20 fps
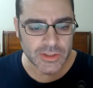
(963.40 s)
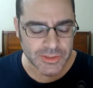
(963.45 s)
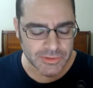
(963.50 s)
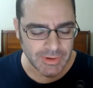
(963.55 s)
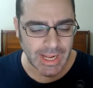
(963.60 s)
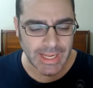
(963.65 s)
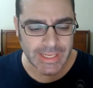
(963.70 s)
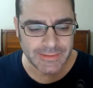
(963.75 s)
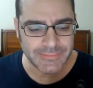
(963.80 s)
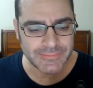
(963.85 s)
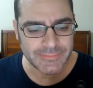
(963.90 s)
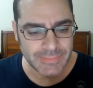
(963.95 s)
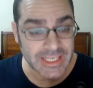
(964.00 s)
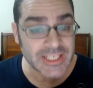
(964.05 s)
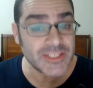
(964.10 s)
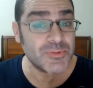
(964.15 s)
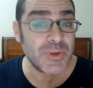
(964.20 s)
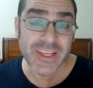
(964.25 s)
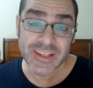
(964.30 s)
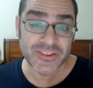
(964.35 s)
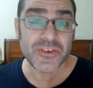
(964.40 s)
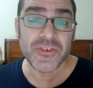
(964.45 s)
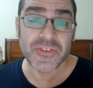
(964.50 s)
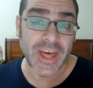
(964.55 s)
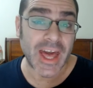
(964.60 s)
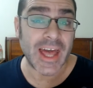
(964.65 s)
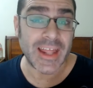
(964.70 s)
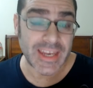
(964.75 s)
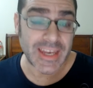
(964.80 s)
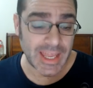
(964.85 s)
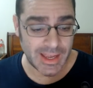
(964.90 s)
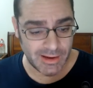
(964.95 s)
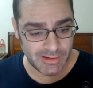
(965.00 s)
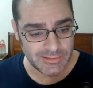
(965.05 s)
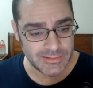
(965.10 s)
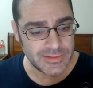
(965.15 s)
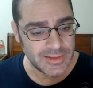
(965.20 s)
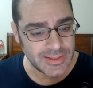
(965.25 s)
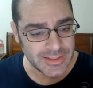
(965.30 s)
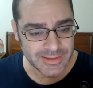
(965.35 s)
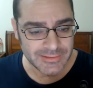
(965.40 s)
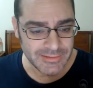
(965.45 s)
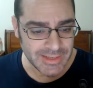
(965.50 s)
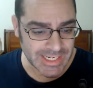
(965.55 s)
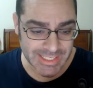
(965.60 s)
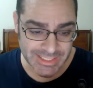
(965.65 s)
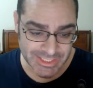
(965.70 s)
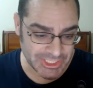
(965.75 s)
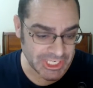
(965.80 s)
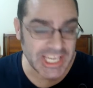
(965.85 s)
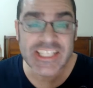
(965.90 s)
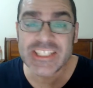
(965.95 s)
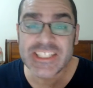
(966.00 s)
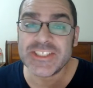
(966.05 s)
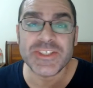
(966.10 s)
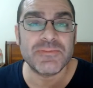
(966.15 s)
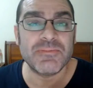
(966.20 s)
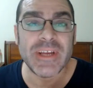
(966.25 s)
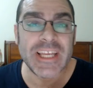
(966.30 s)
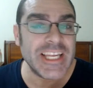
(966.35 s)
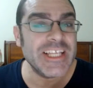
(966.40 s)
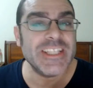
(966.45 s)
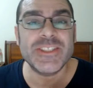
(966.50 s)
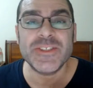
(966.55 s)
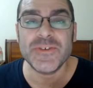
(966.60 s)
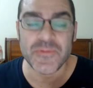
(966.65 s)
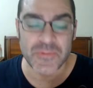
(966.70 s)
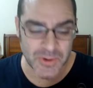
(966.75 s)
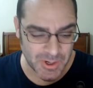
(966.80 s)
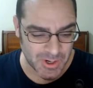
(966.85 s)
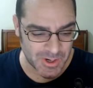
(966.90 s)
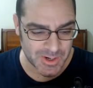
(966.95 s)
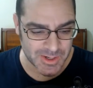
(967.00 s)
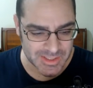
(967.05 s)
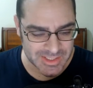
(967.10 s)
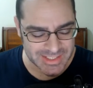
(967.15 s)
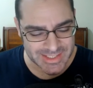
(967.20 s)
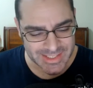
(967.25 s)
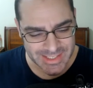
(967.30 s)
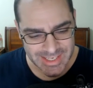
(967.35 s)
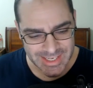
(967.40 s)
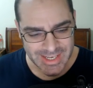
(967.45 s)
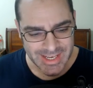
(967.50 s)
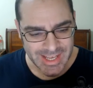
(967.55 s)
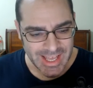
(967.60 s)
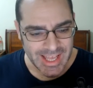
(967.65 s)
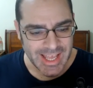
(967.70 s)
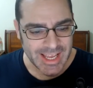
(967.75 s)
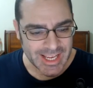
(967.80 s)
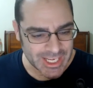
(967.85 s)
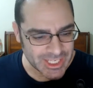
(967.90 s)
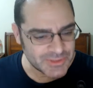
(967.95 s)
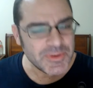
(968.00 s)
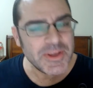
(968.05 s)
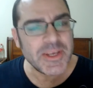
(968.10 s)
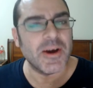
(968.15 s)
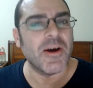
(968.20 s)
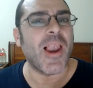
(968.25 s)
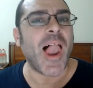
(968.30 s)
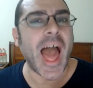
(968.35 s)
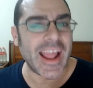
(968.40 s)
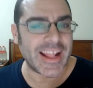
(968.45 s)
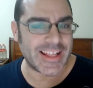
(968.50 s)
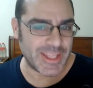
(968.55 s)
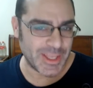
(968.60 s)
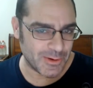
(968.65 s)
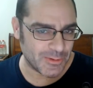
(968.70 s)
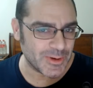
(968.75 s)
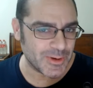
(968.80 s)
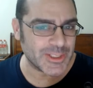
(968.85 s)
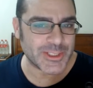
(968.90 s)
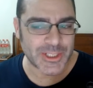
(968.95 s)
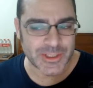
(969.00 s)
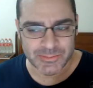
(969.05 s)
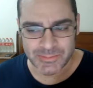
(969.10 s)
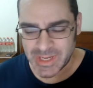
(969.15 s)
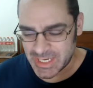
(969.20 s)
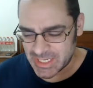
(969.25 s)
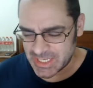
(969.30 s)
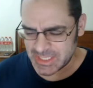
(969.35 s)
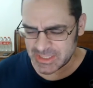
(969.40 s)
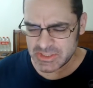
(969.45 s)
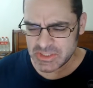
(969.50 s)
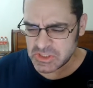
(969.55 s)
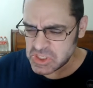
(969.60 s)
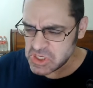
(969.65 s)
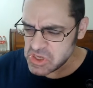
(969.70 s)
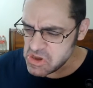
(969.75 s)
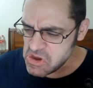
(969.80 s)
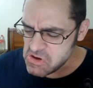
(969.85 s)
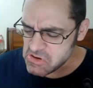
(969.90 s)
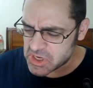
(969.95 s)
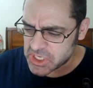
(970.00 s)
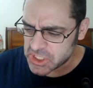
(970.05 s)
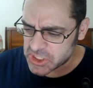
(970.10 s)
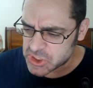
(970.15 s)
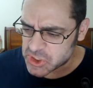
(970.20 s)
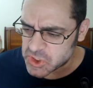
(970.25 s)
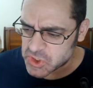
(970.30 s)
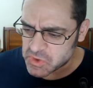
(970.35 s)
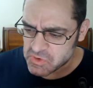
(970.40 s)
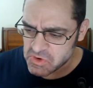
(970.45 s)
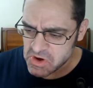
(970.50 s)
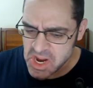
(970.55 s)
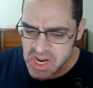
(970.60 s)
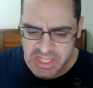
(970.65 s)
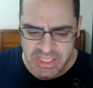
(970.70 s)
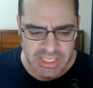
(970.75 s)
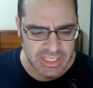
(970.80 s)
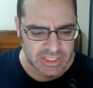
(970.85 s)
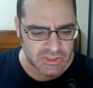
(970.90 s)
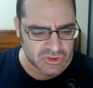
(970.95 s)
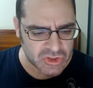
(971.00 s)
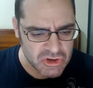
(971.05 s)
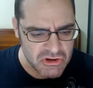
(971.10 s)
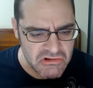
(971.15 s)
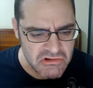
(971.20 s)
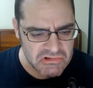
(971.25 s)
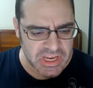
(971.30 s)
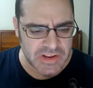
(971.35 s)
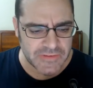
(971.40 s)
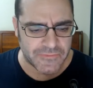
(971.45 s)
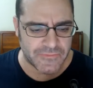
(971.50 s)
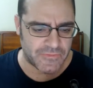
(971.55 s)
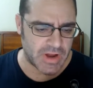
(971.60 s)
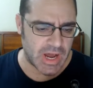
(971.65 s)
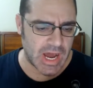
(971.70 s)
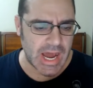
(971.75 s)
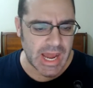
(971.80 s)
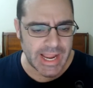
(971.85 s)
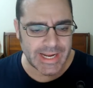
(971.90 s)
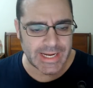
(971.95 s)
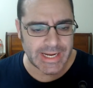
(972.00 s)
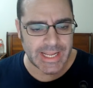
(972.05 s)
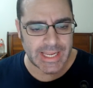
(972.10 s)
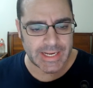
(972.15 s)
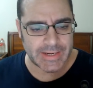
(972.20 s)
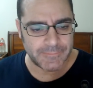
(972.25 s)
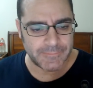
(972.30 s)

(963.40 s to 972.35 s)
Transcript: right. Because we can do that now. We can change the meanings of words because we don't like the original meanings. Too constricting, too confining.